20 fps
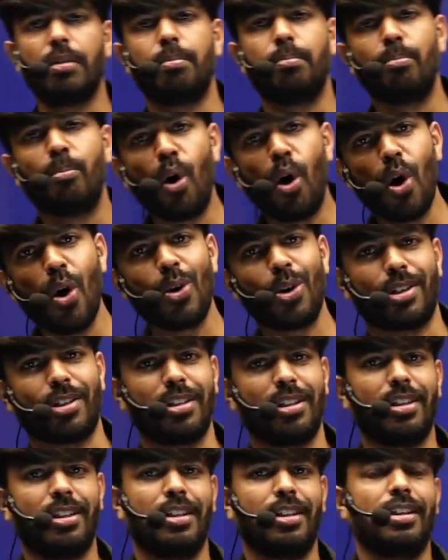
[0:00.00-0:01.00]
more
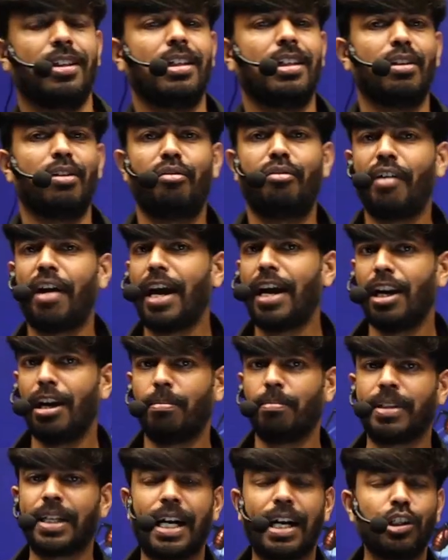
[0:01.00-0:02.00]
phylum,
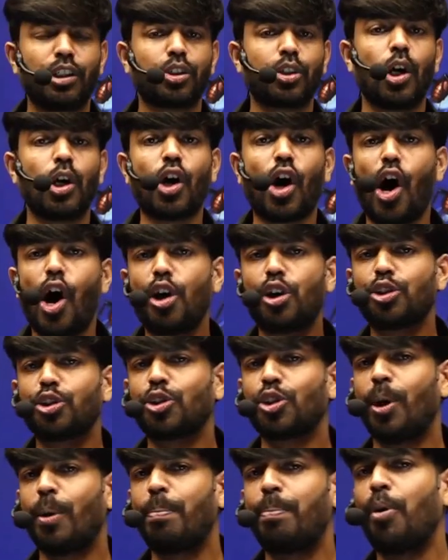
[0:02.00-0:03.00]
that is called
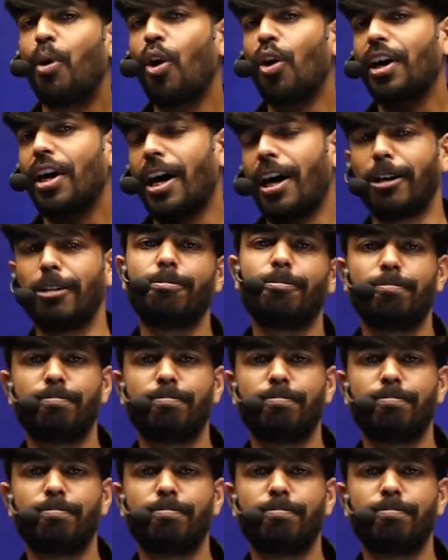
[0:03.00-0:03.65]
Arthropoda.